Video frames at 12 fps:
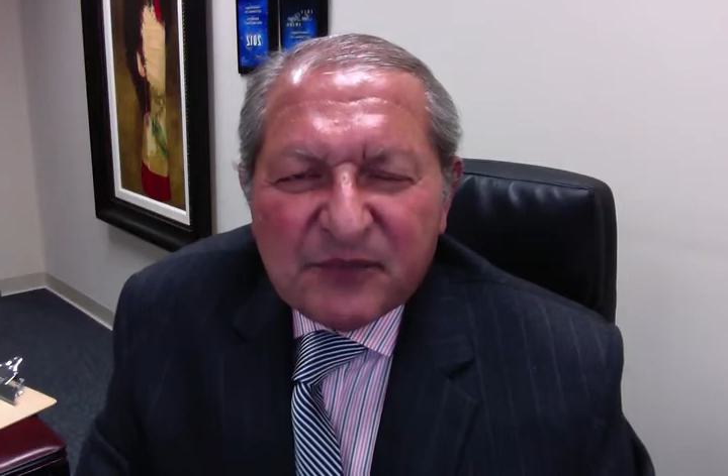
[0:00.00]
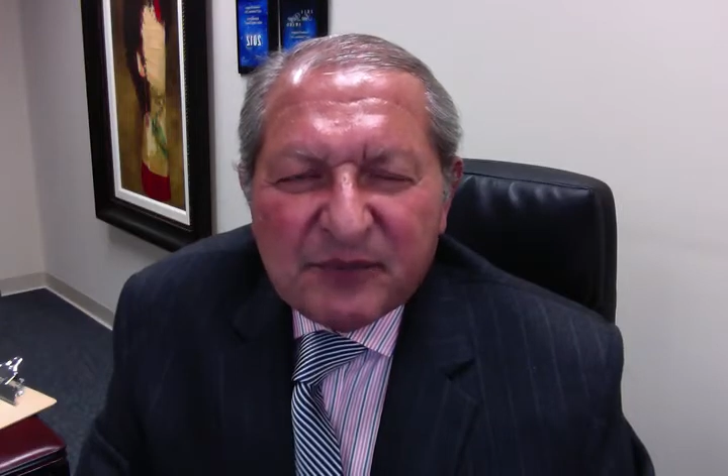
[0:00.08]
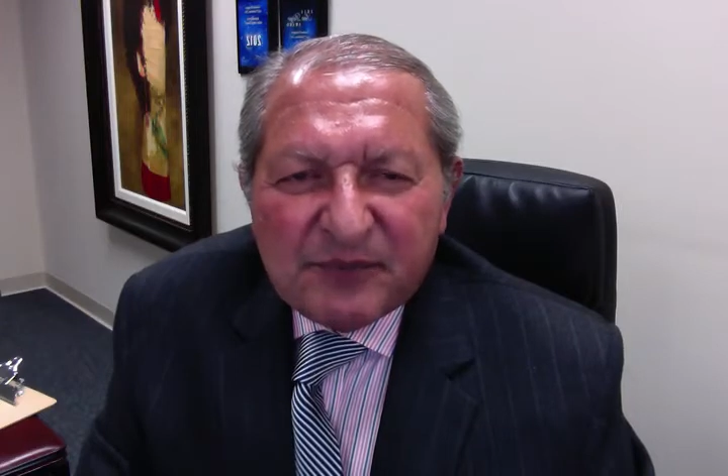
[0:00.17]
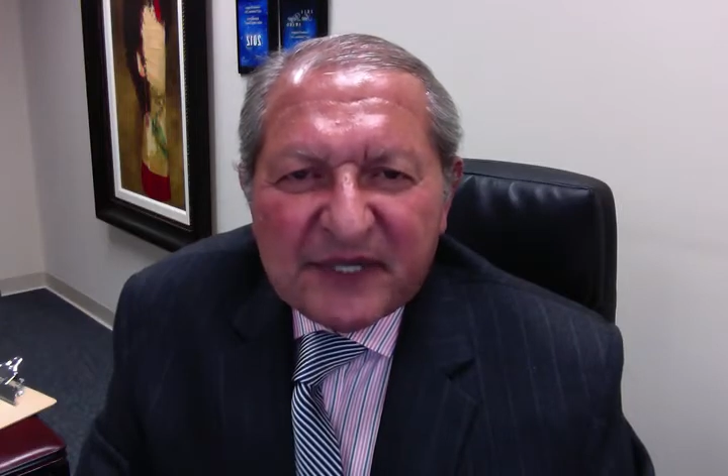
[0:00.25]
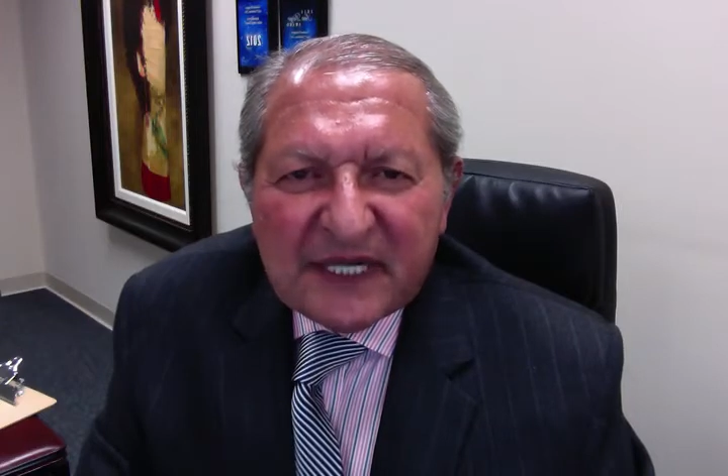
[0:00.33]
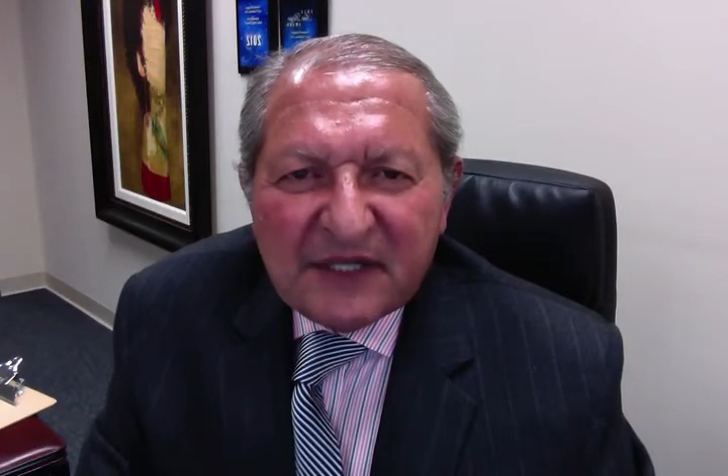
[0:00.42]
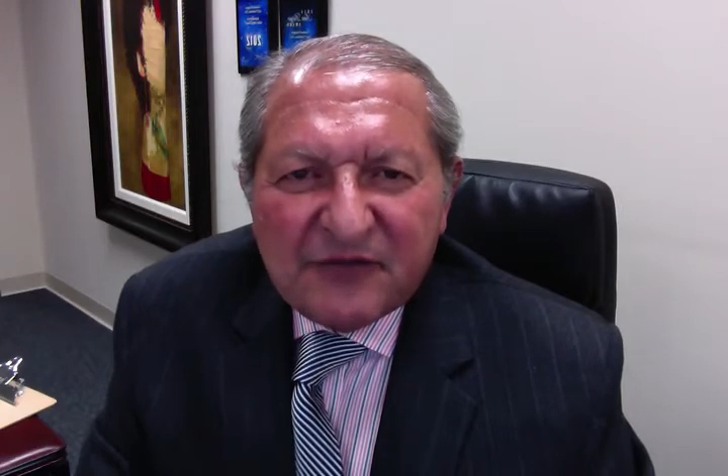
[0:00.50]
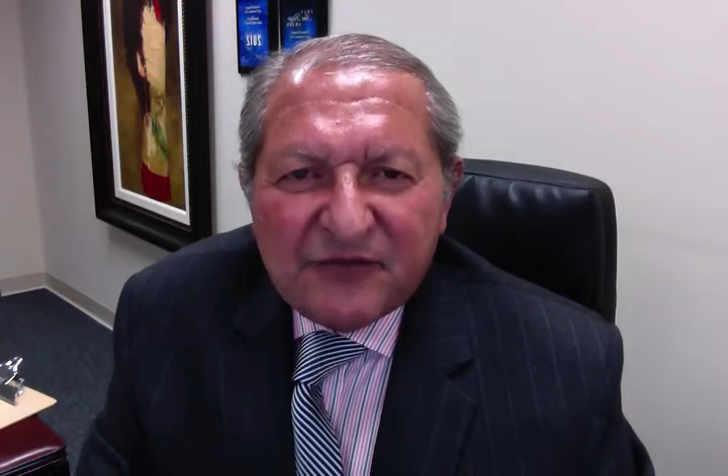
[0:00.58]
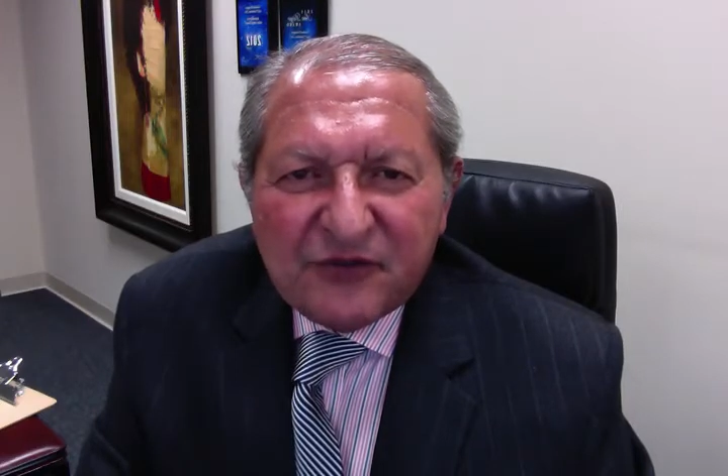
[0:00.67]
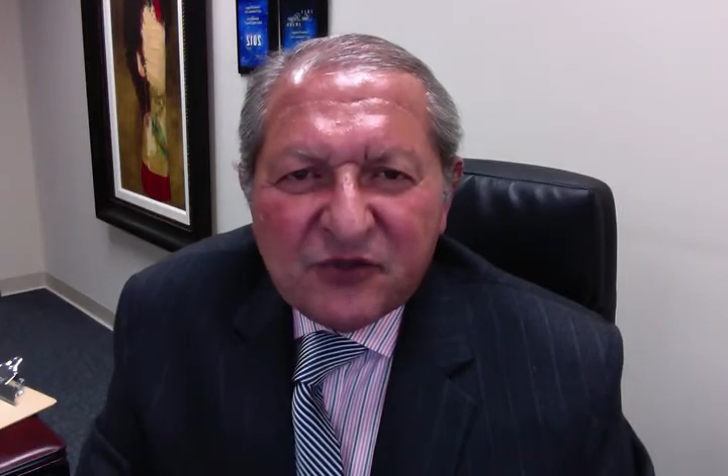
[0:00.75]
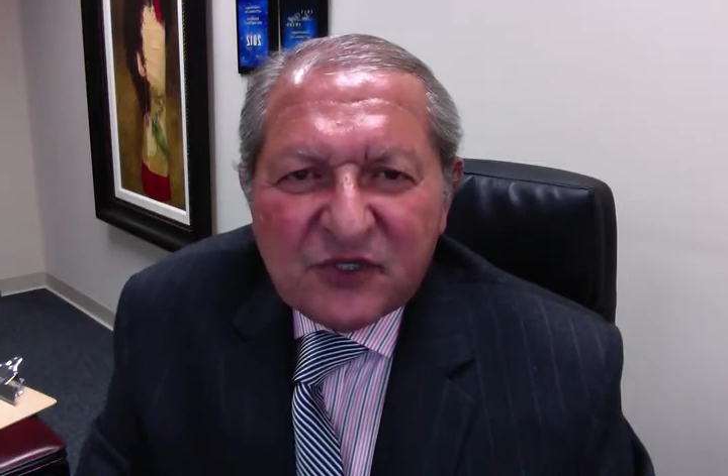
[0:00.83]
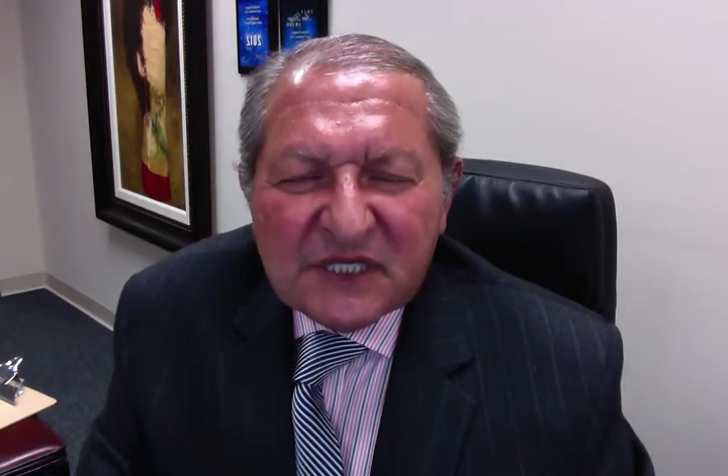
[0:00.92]
prepared
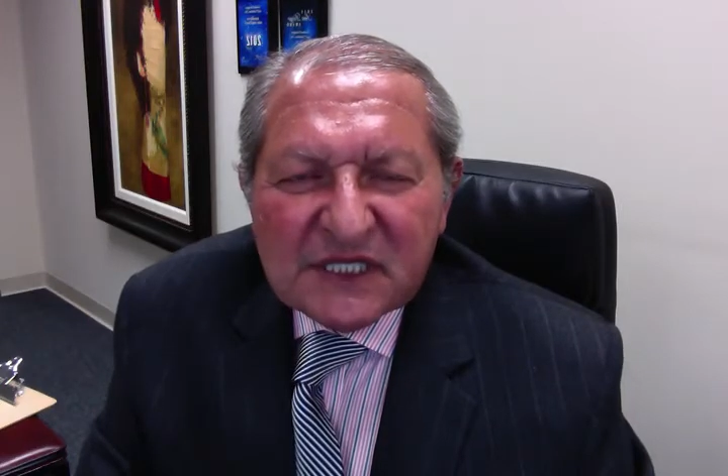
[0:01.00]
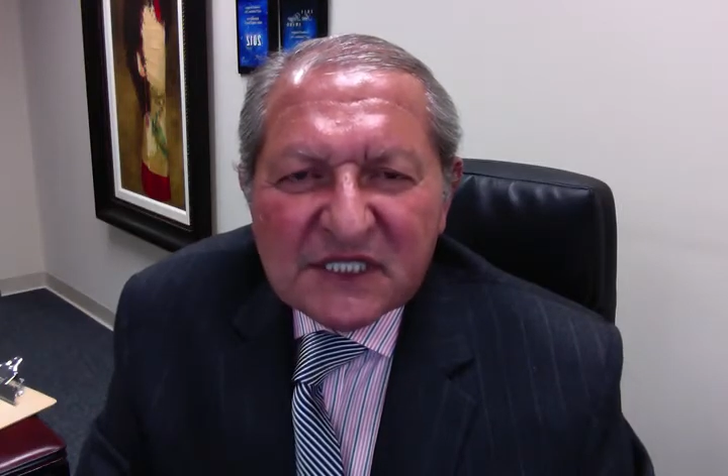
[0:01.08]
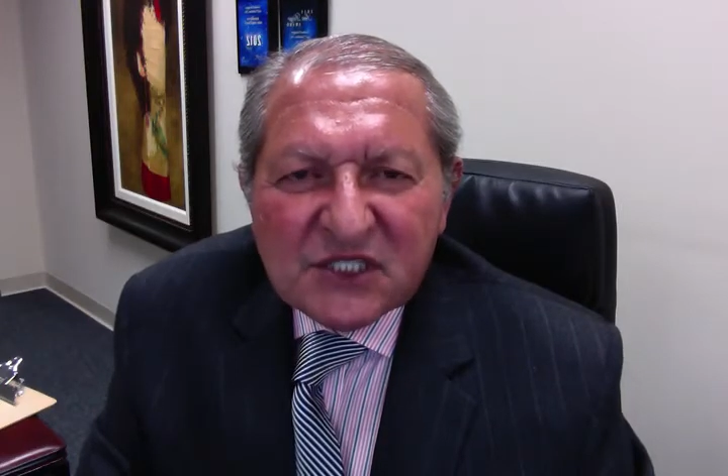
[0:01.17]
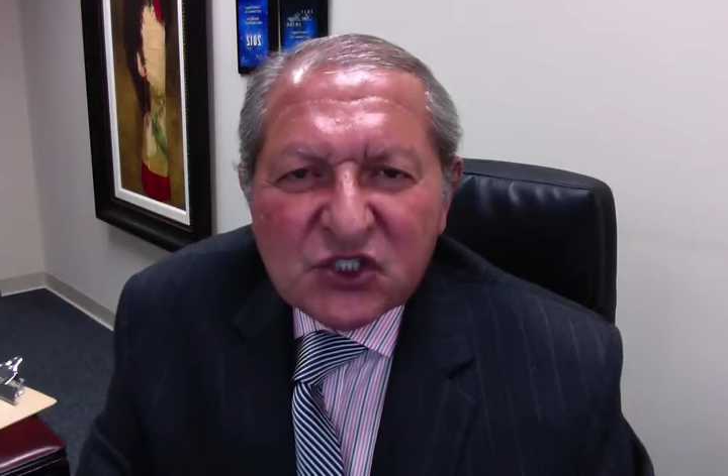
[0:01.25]
food is.